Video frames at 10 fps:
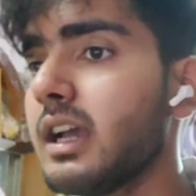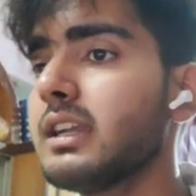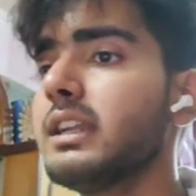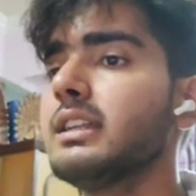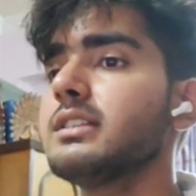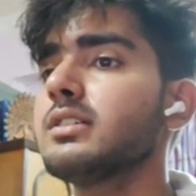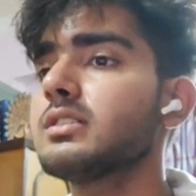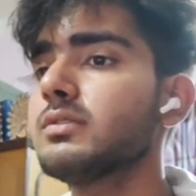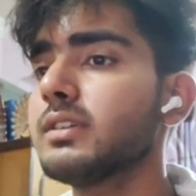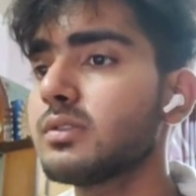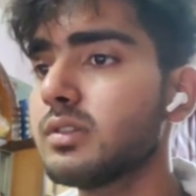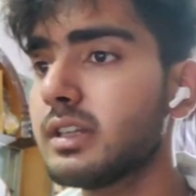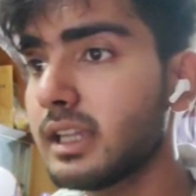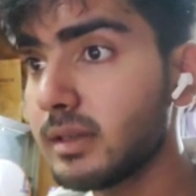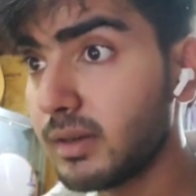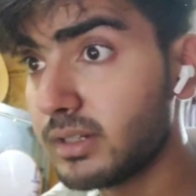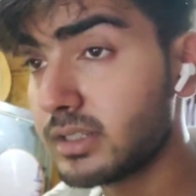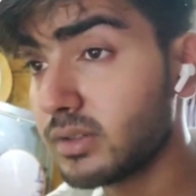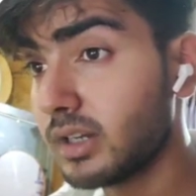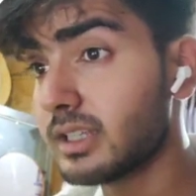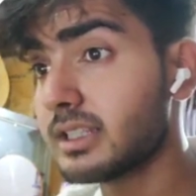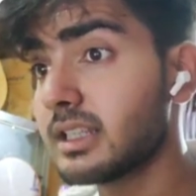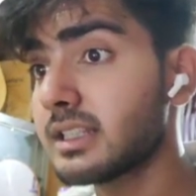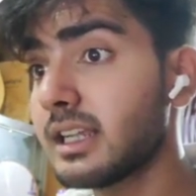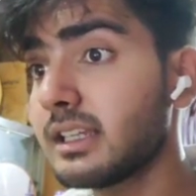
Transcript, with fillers: And there is also one good thing about this college, just